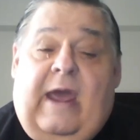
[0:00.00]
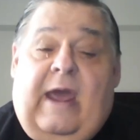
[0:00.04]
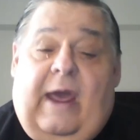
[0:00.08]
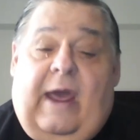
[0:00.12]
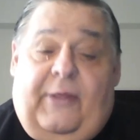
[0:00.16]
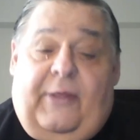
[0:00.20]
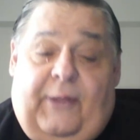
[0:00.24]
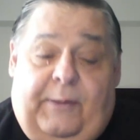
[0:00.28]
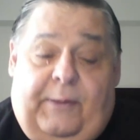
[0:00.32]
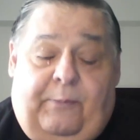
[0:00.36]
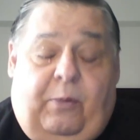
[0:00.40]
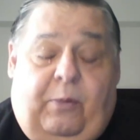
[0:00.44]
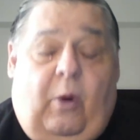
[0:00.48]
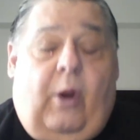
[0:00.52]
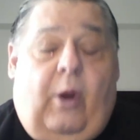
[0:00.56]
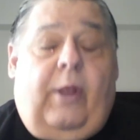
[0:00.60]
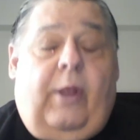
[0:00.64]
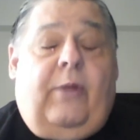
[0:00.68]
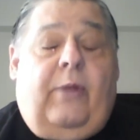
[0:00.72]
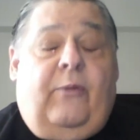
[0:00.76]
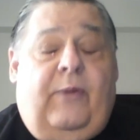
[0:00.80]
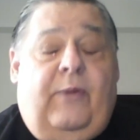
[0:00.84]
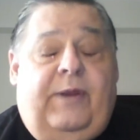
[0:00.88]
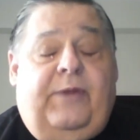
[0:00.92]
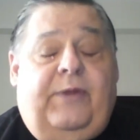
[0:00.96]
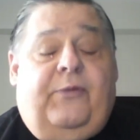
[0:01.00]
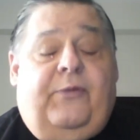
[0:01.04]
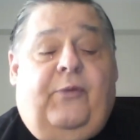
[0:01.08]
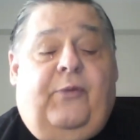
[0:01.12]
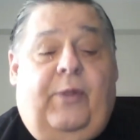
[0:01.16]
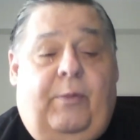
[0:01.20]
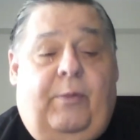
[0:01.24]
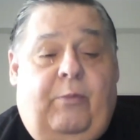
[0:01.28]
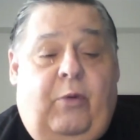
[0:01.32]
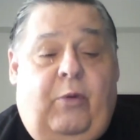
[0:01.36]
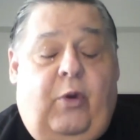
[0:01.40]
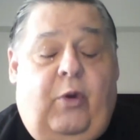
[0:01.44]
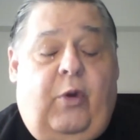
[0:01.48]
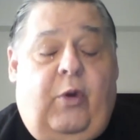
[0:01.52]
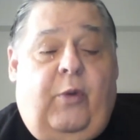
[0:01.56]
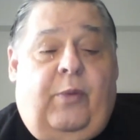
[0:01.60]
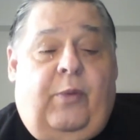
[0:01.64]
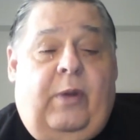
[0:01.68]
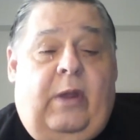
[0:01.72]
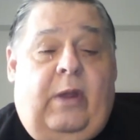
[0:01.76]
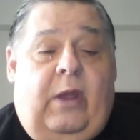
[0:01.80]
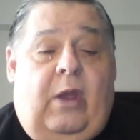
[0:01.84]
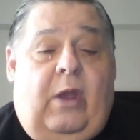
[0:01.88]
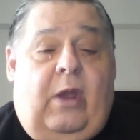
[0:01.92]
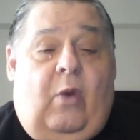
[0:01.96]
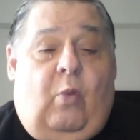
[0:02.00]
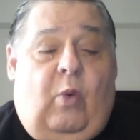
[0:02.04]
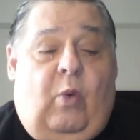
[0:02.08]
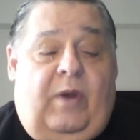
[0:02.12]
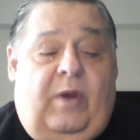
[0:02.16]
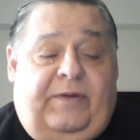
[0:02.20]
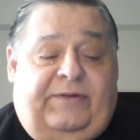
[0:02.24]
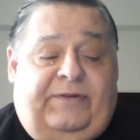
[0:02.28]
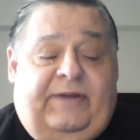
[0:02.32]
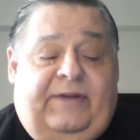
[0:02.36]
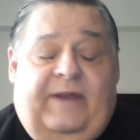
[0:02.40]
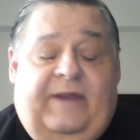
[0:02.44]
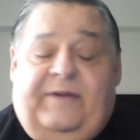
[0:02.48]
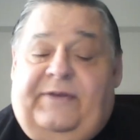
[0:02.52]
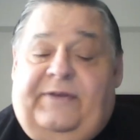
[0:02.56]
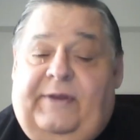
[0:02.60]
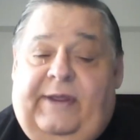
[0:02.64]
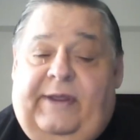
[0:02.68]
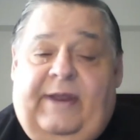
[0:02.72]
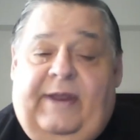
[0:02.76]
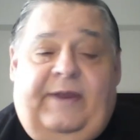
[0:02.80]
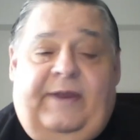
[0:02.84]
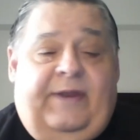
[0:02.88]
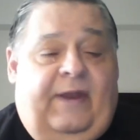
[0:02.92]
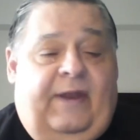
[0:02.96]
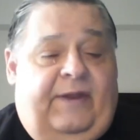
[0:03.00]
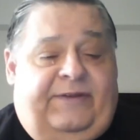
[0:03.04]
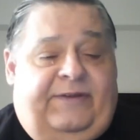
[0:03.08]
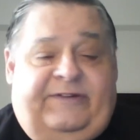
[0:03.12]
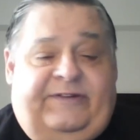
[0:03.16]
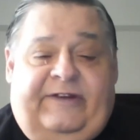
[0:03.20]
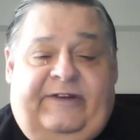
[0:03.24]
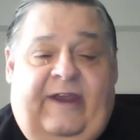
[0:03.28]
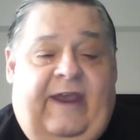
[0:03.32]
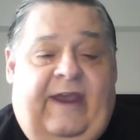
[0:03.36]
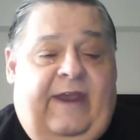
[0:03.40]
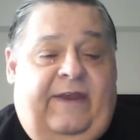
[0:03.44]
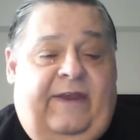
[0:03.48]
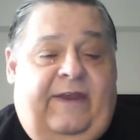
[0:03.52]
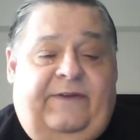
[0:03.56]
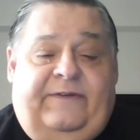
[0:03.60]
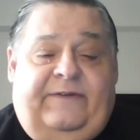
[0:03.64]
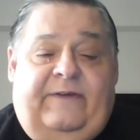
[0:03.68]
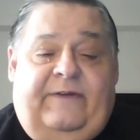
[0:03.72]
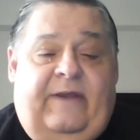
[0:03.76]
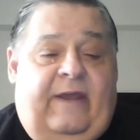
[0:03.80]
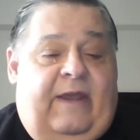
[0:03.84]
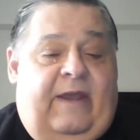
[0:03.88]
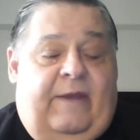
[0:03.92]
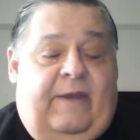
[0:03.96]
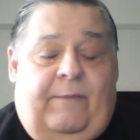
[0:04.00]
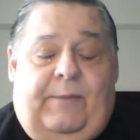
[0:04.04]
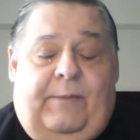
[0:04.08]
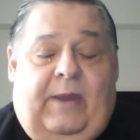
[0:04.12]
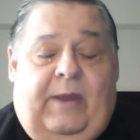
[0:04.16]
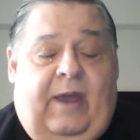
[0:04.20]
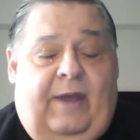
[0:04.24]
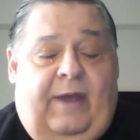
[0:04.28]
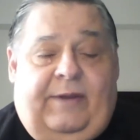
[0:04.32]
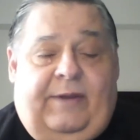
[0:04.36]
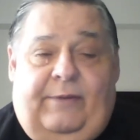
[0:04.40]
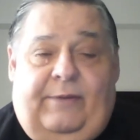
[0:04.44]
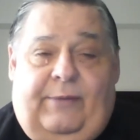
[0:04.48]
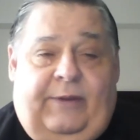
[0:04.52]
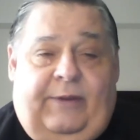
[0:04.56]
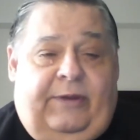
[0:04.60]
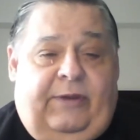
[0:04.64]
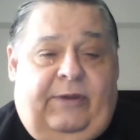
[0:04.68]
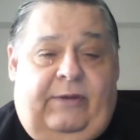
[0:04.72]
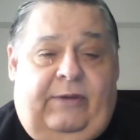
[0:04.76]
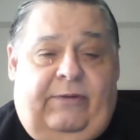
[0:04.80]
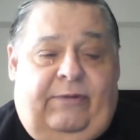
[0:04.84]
I think part of the reason for the move was just to get a change because of the